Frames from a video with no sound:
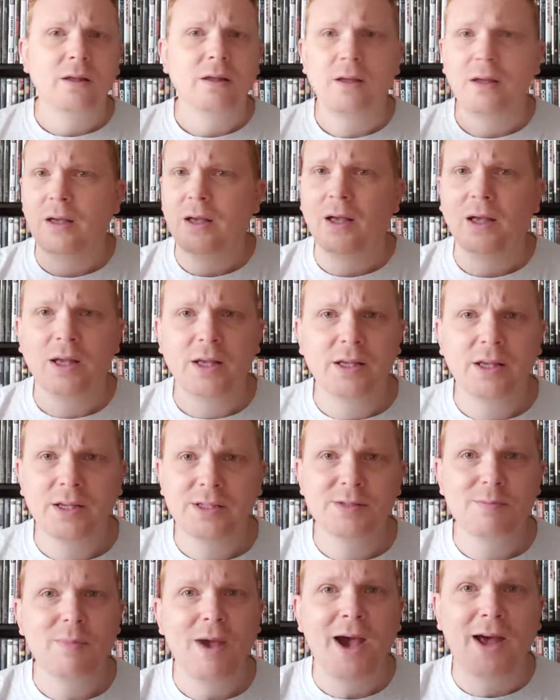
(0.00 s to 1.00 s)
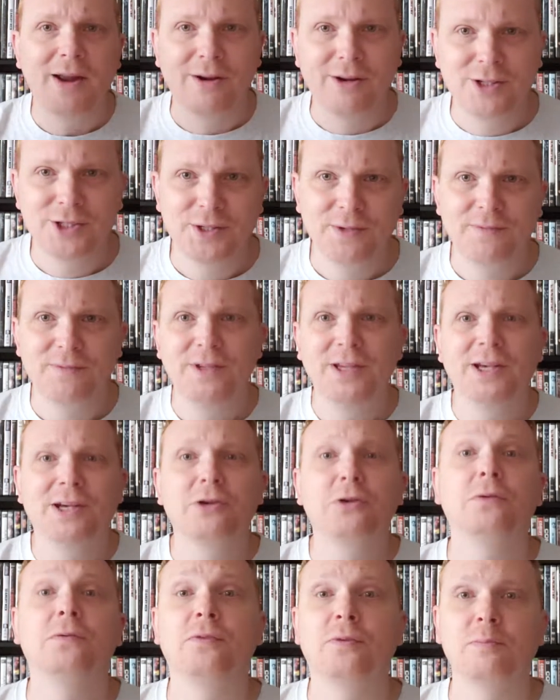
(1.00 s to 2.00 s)
it doesn't matter. It's a
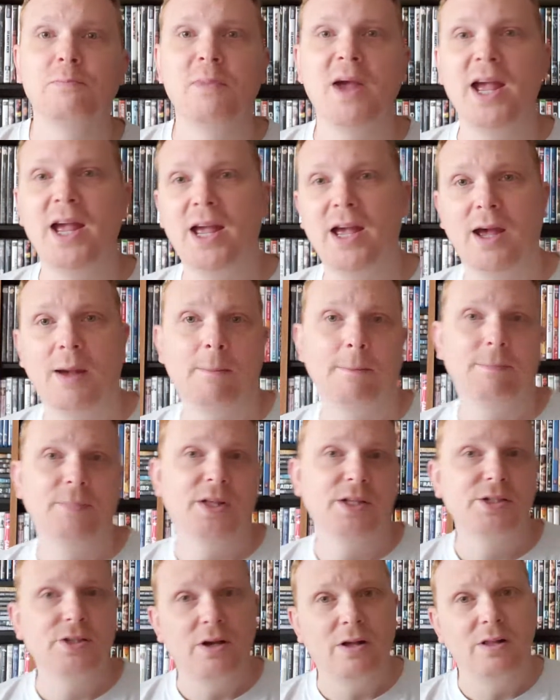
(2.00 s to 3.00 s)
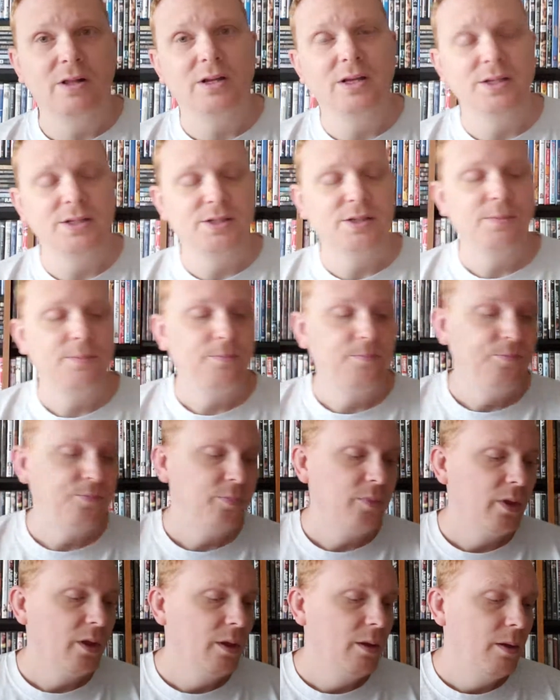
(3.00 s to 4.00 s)
vehicle for mayhem. That's all it is.
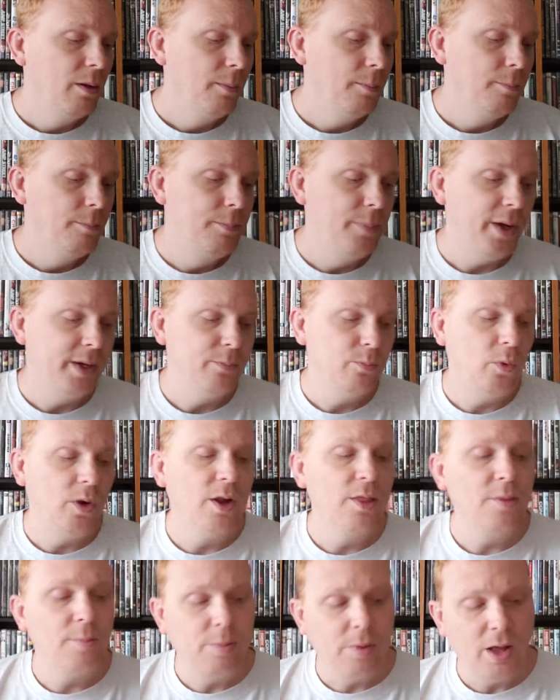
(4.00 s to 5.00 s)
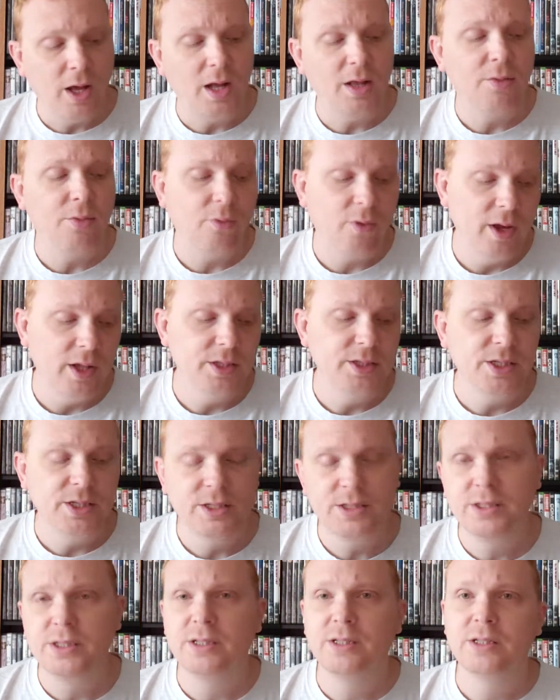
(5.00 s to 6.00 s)
But one of the plot threads
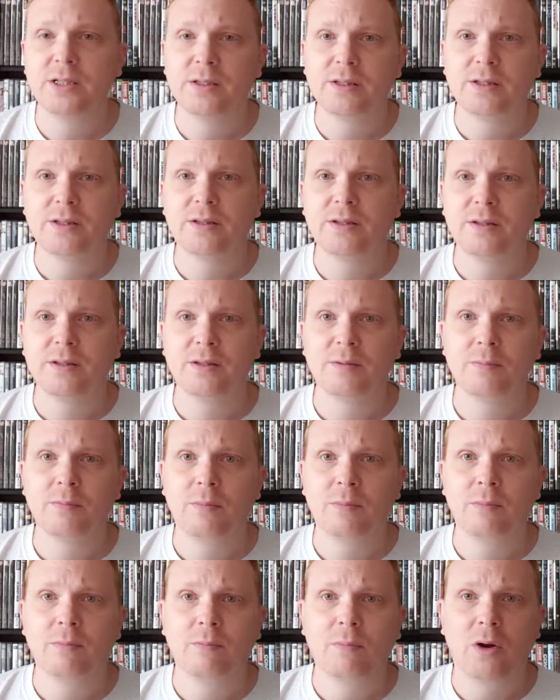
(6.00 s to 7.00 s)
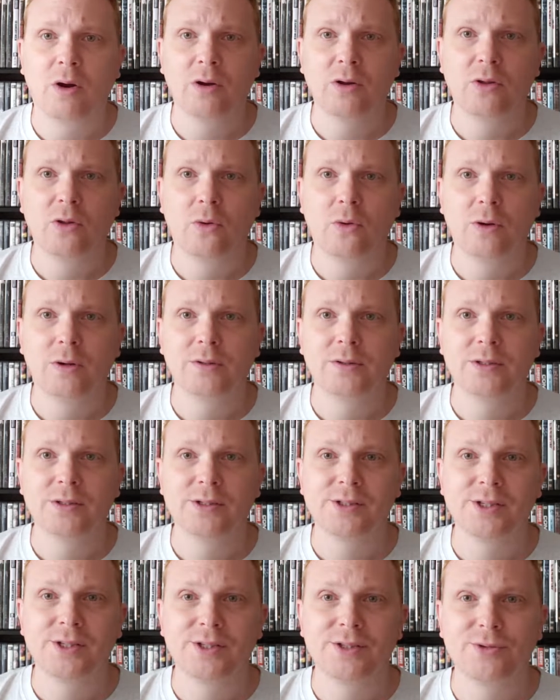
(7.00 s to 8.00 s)
is that the Martin
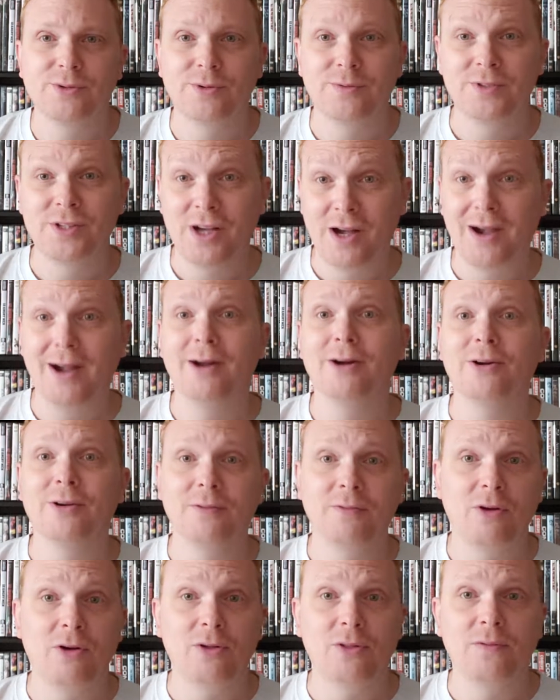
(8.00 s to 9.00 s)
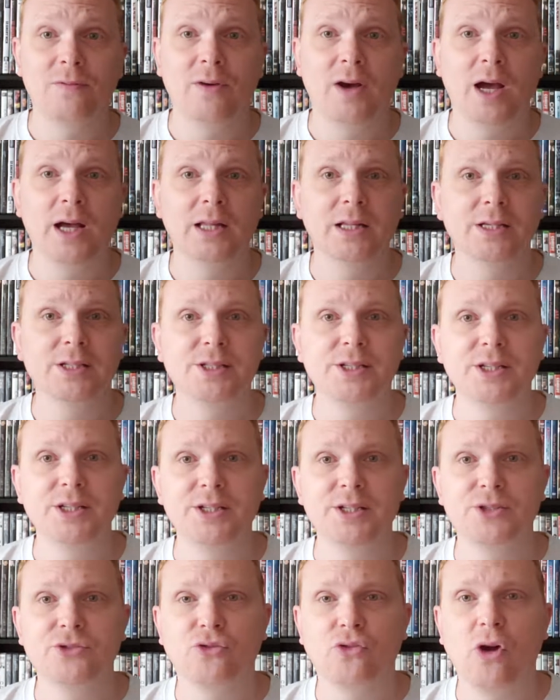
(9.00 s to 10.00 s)
Lawrence is sort of tired of all the violence, and
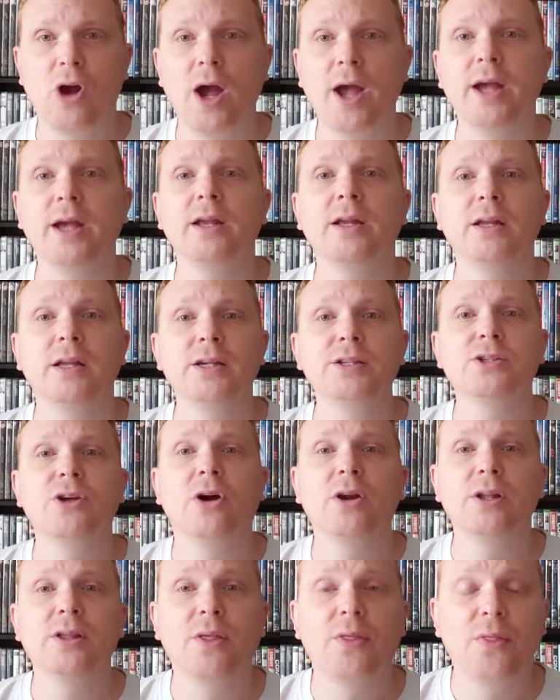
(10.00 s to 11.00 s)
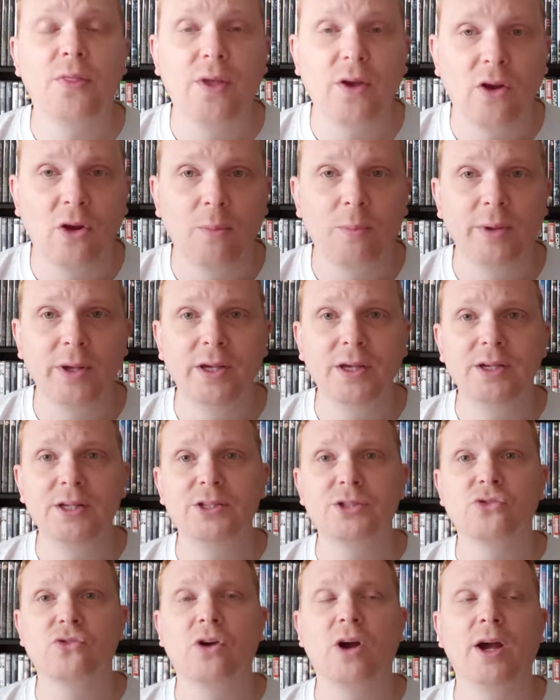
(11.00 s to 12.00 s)
he's gone into therapy.
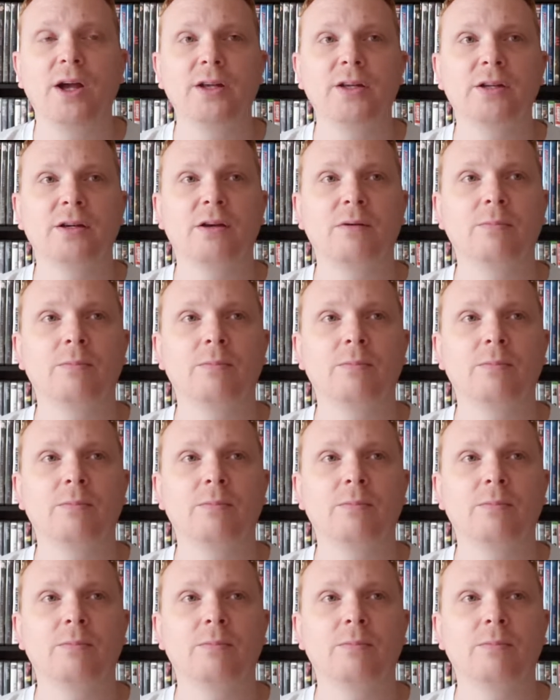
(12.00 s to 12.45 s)
He's trying to